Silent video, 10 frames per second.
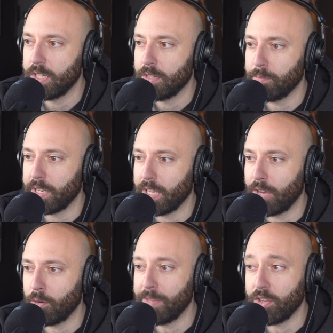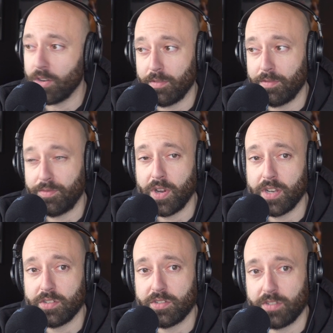But I don't mean they're
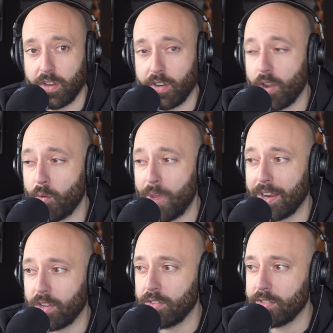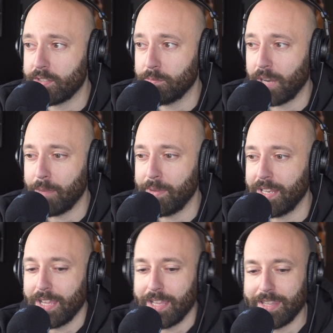fringe, they're not radicals, but I mean
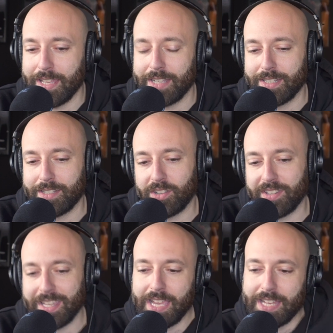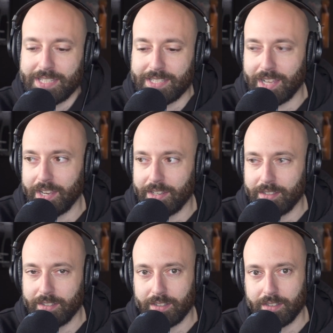they exist on the inside,
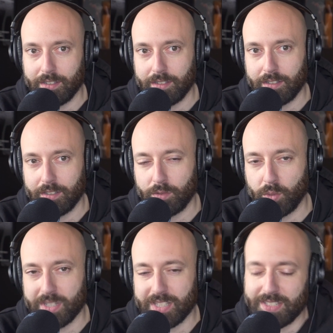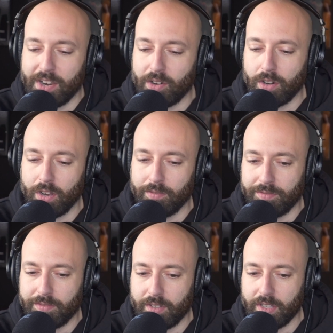towards the center
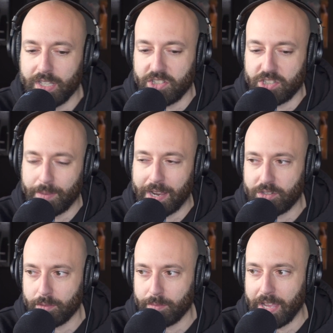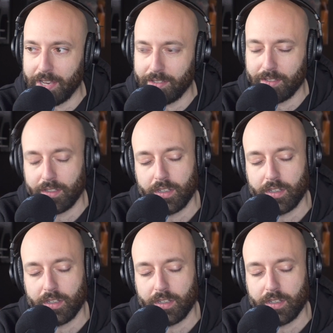of each spectrum end.